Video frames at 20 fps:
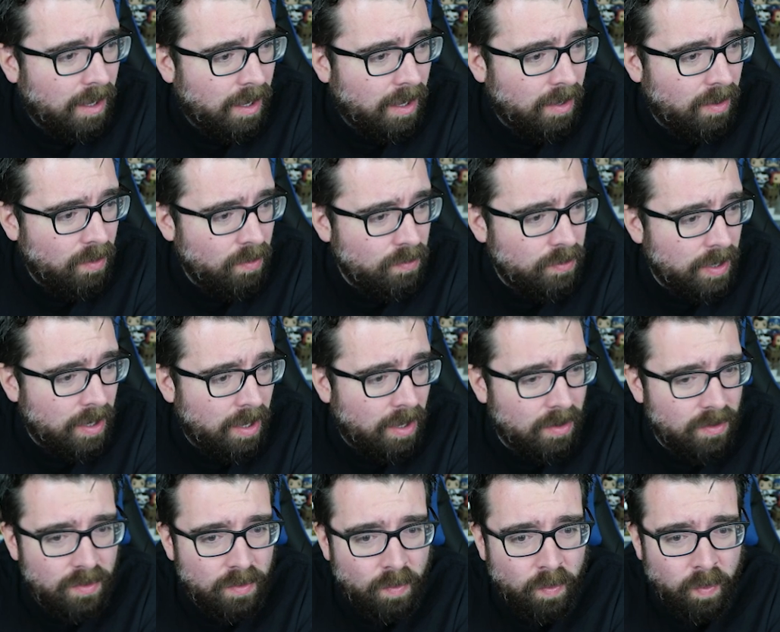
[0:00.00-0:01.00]
Hold
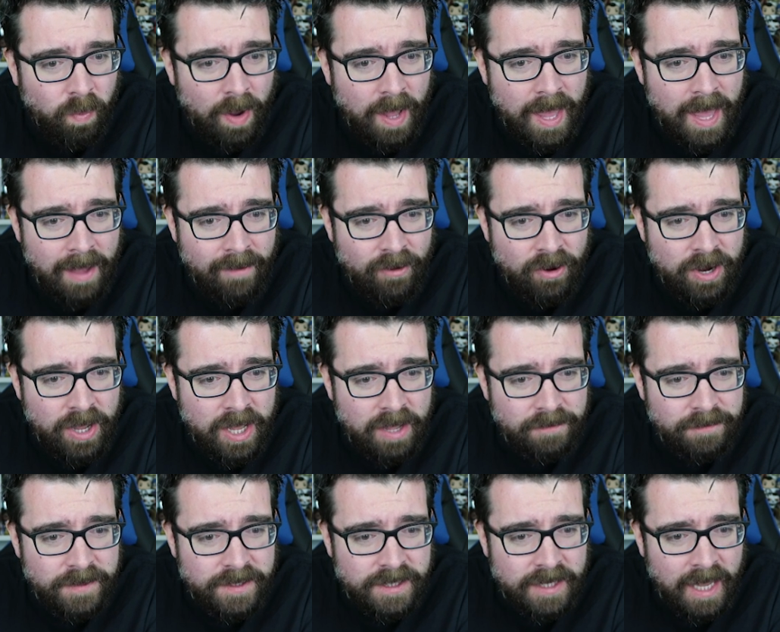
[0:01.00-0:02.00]
on. Where on
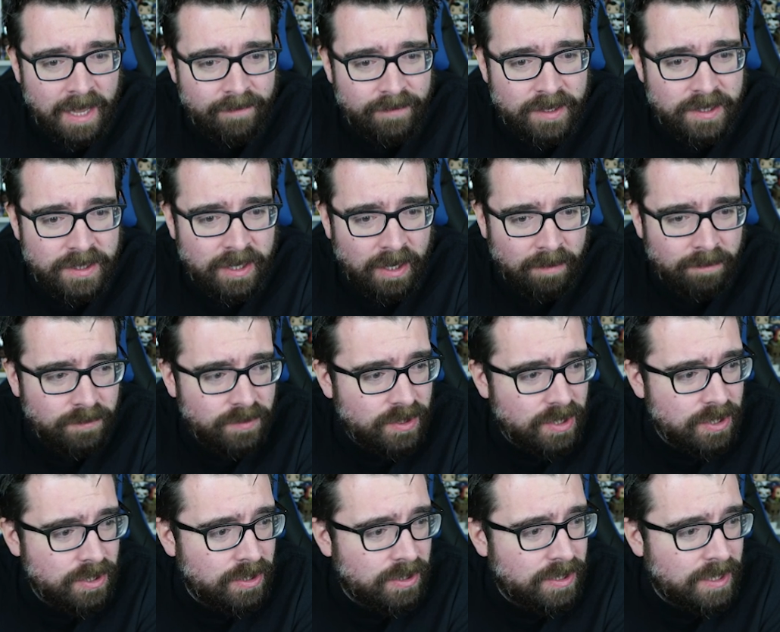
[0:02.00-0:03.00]
earth is Kevin
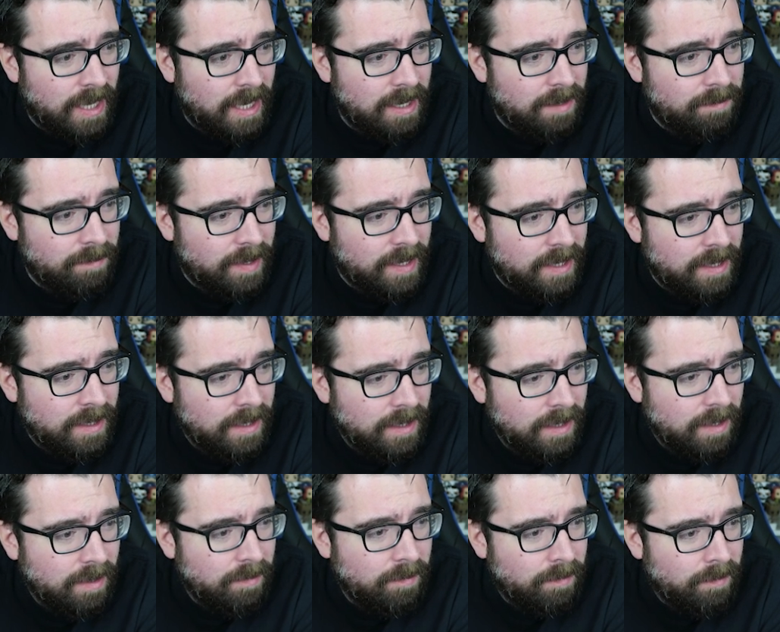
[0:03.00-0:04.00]
Thompson? You're telling me
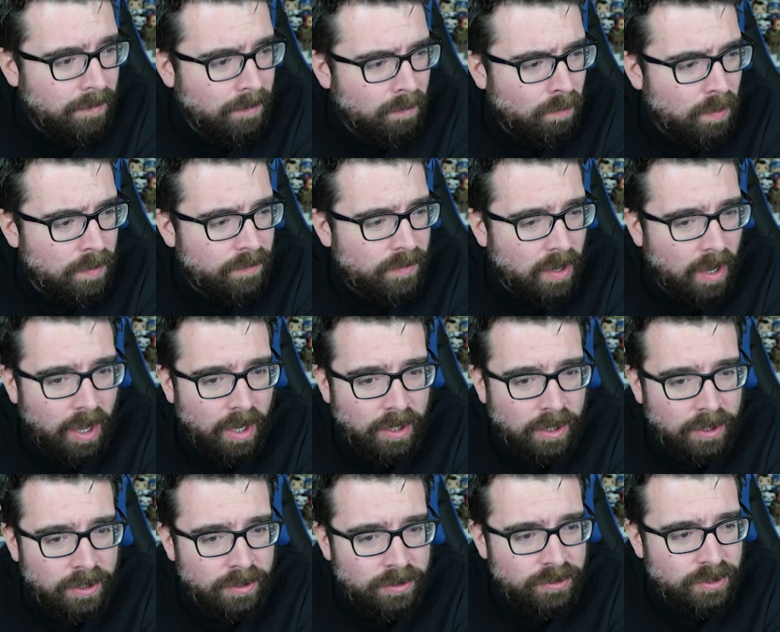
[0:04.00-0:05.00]
we've got a
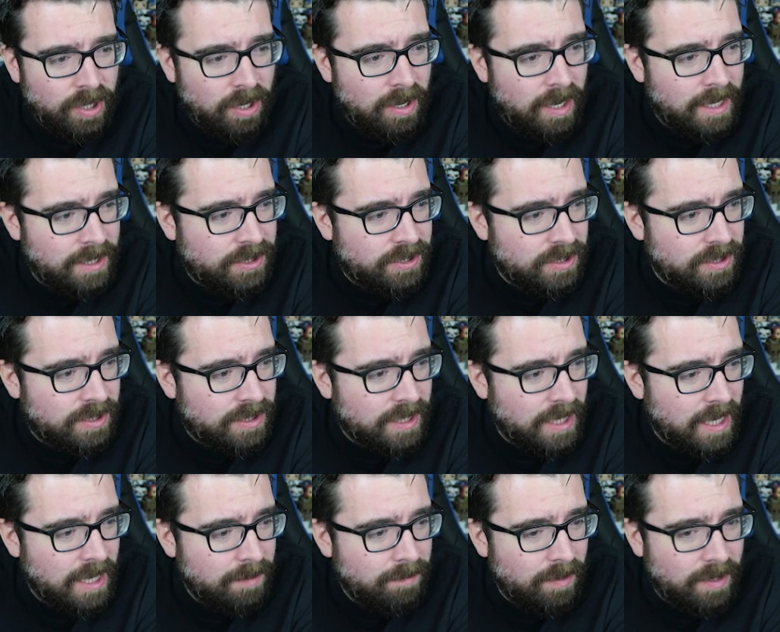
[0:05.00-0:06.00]
Lollujo Legends
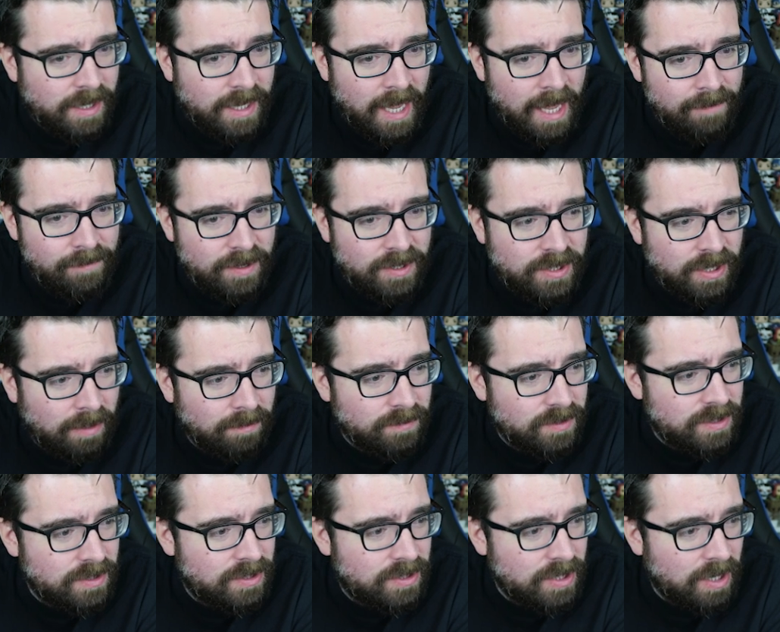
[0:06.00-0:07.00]
team and Kevin
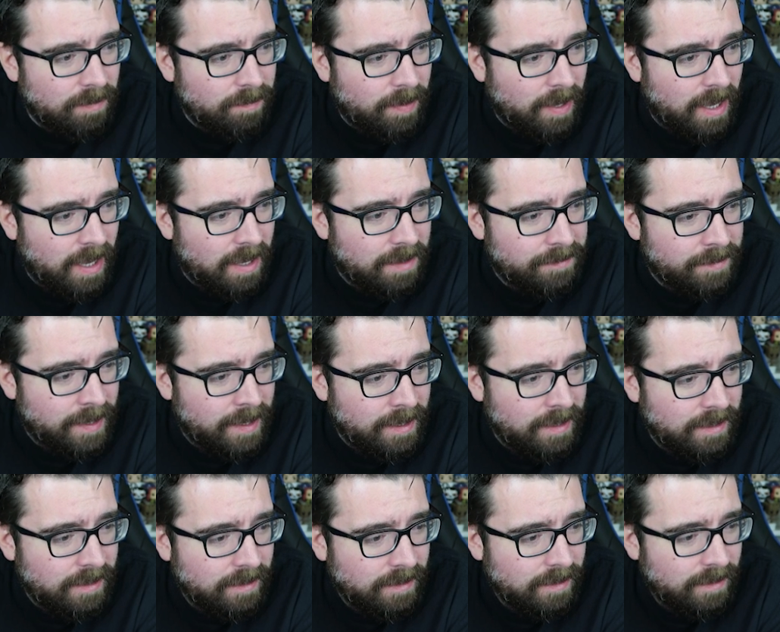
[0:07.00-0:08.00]
Thompson's not part of
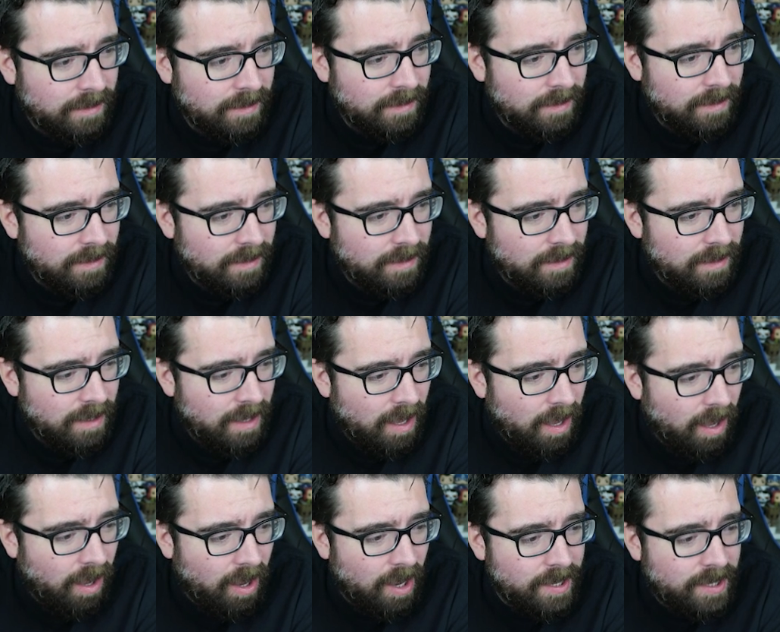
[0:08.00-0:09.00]
it?
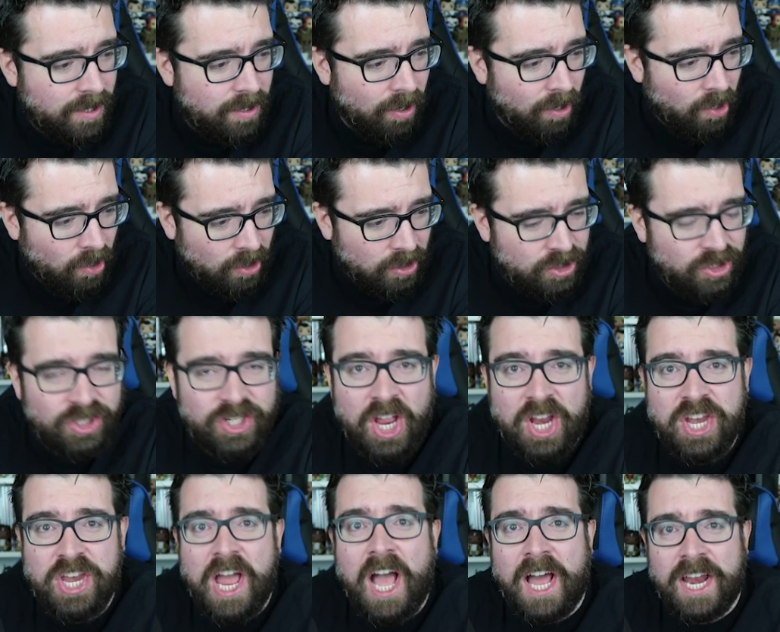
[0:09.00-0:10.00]
I call
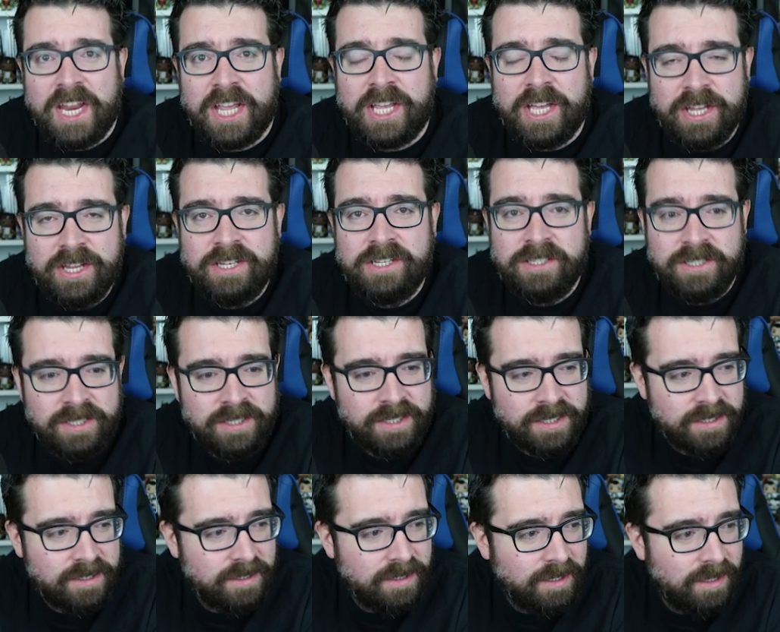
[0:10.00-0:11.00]

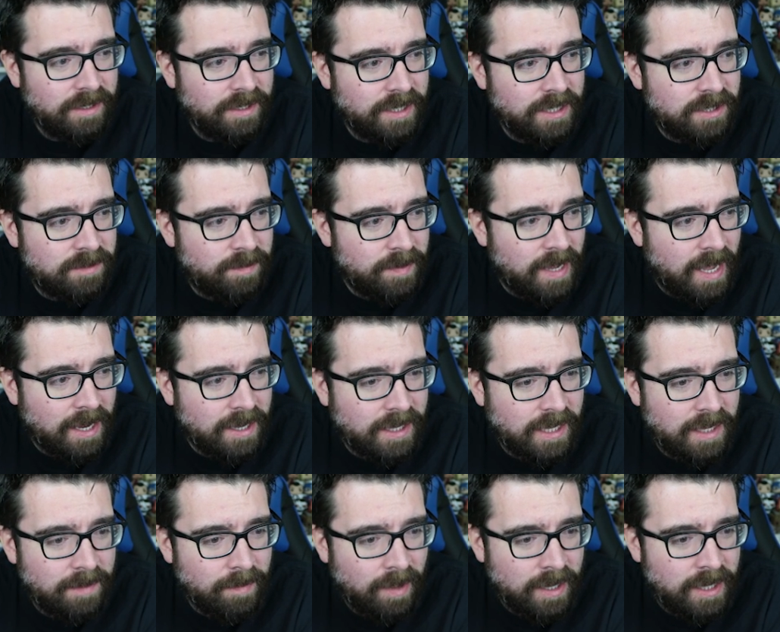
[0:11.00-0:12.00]
shenanigans. Need to be adding
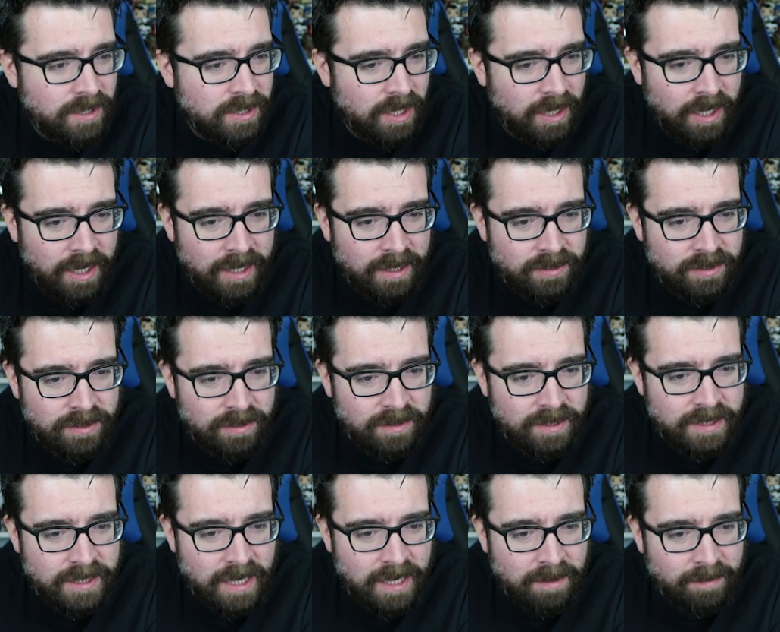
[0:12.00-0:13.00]
him. I need to learn how to do
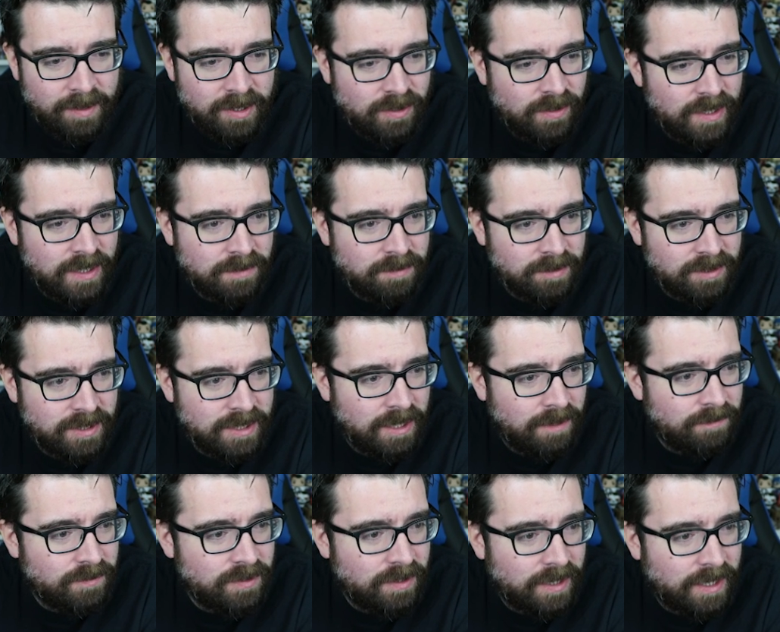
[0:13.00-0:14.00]
these database things
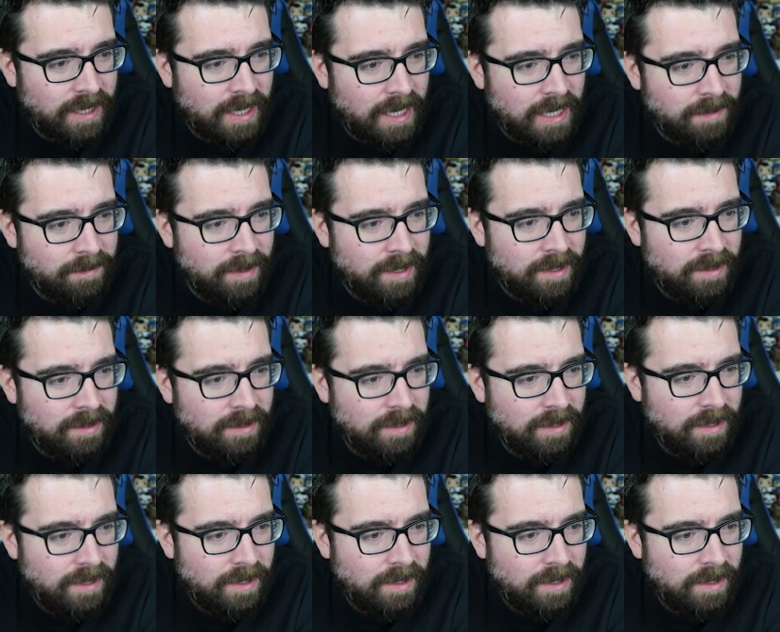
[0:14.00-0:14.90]
myself so I can add him in.